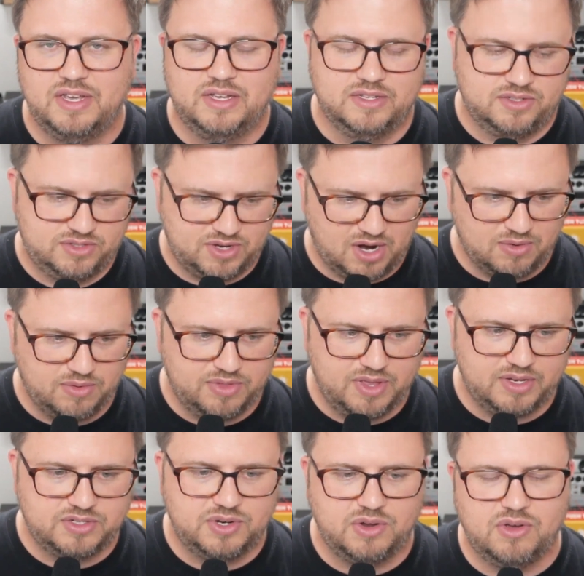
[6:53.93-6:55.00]
Start with
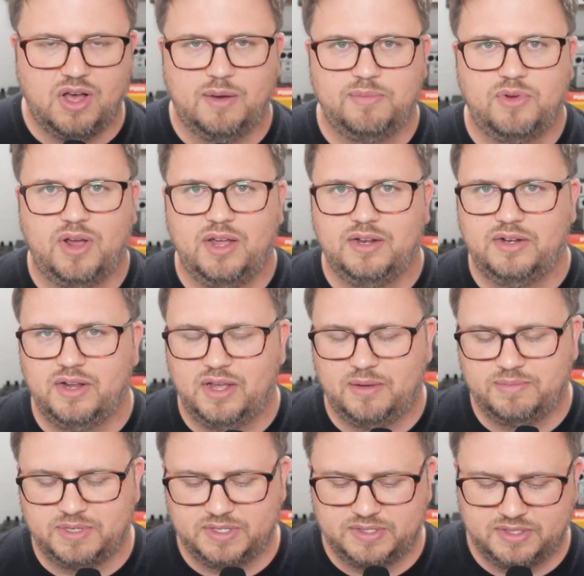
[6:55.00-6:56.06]
intro, upgrade
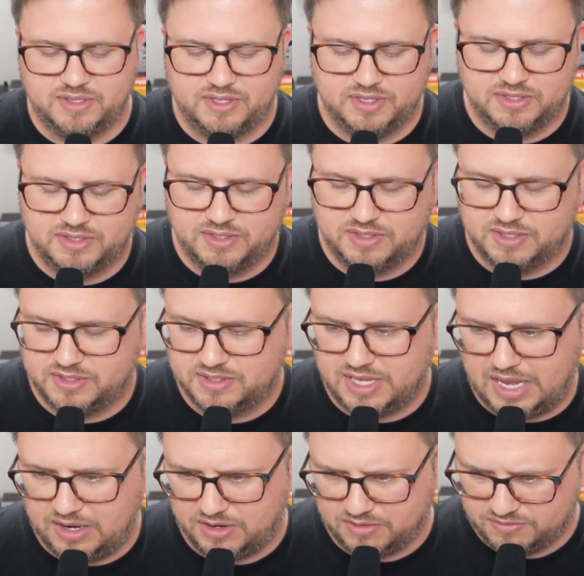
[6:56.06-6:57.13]
up to, to, to
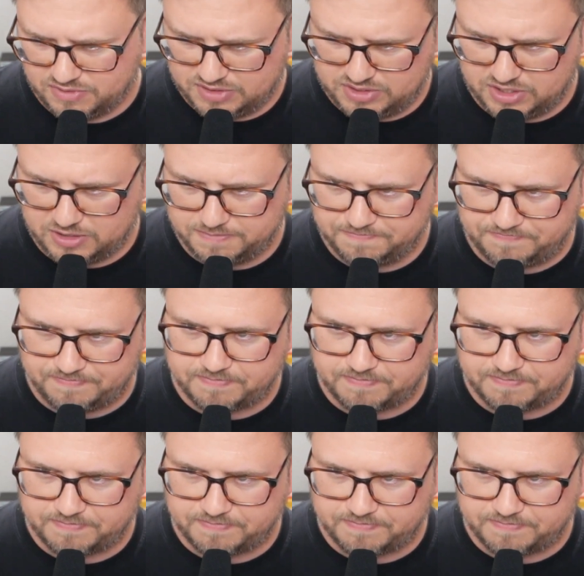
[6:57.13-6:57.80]
standard for sure.